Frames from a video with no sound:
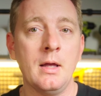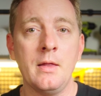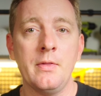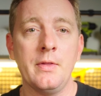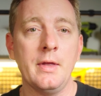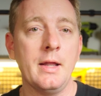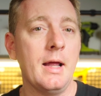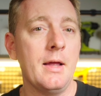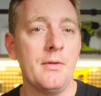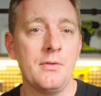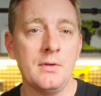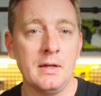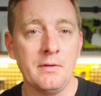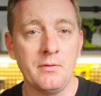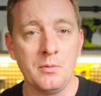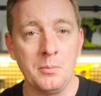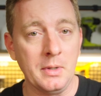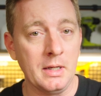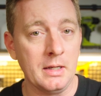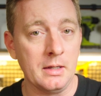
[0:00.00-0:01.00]
that hasn't
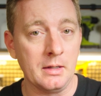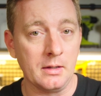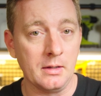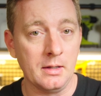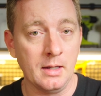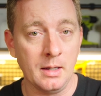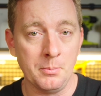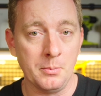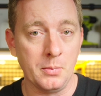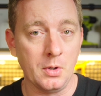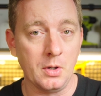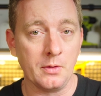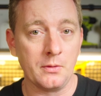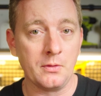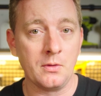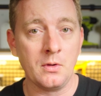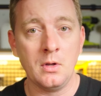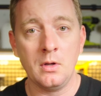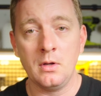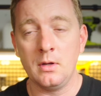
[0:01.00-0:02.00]
even been
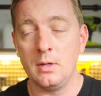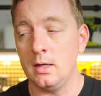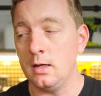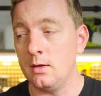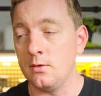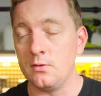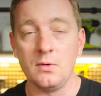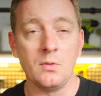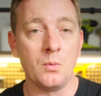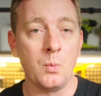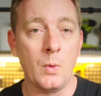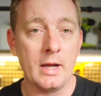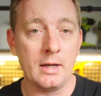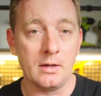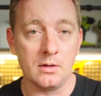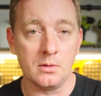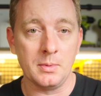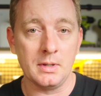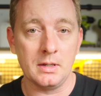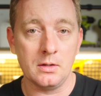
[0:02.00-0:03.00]
unboxed, and it's just
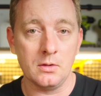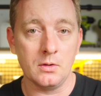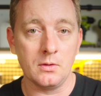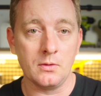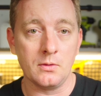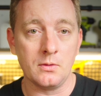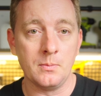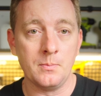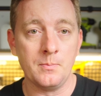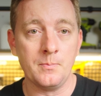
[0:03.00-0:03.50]
waiting to be used.